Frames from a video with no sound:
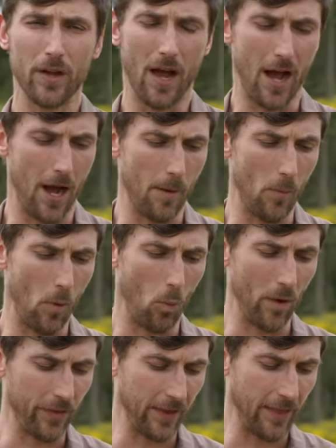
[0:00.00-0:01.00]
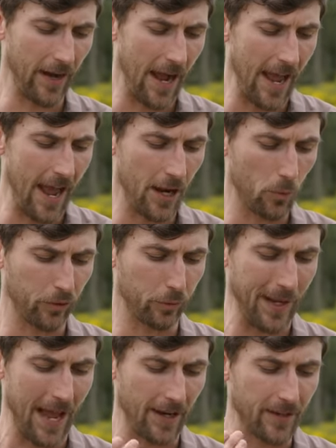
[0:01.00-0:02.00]
Um, one thing that I had was
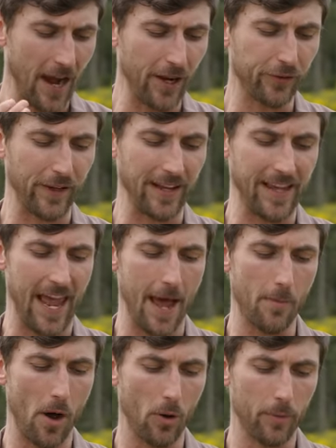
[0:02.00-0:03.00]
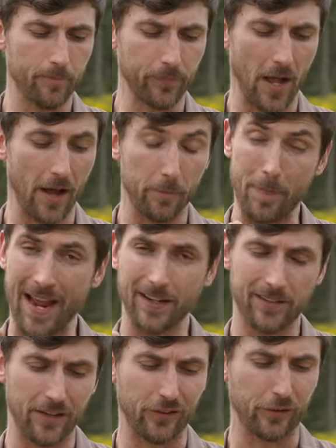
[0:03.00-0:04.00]
we had guys take camo uh,
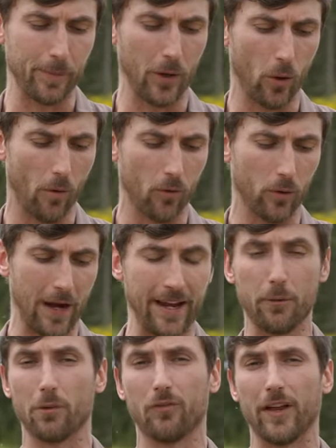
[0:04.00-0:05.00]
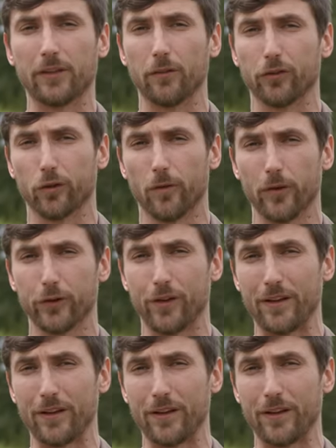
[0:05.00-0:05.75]
paint and smear it over any reflective surface.